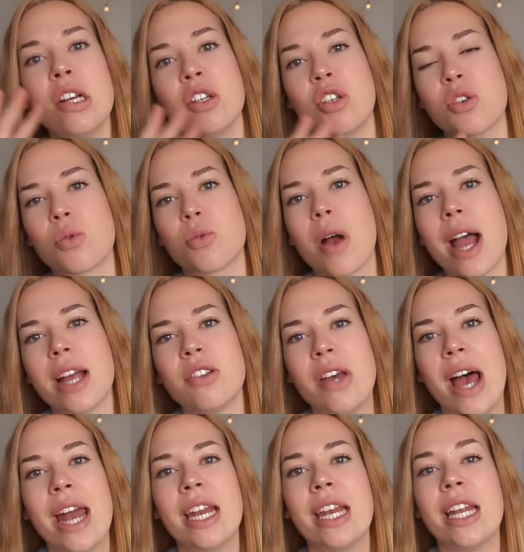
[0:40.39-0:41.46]
try to
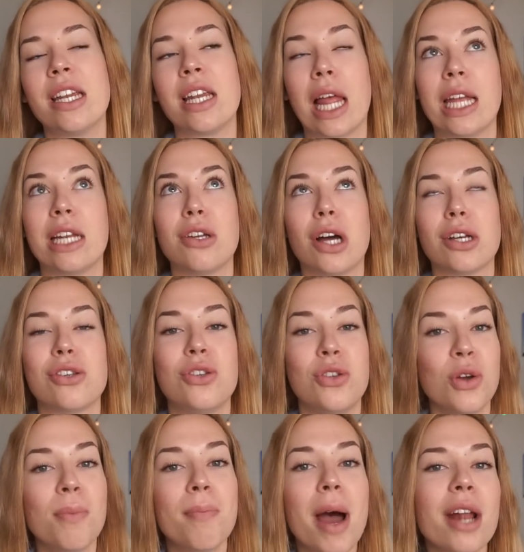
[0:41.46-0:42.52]
edit it like not
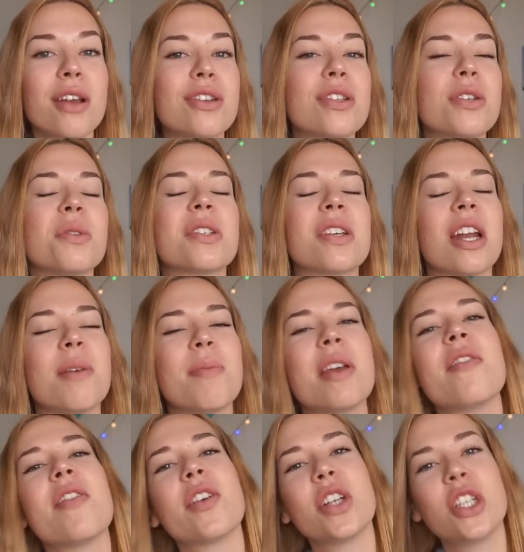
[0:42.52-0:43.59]
too much, so it's gonna be
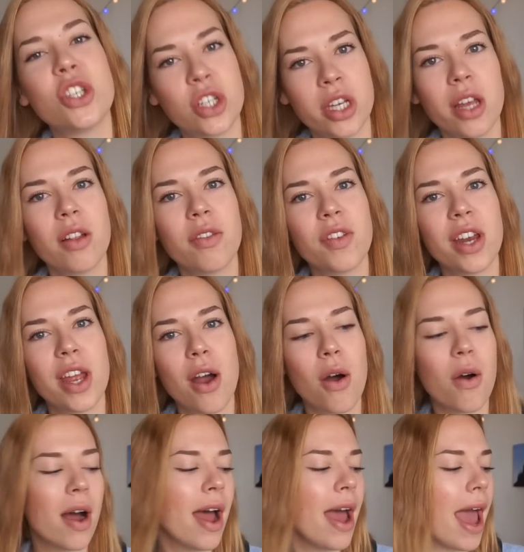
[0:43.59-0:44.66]
a very chill video.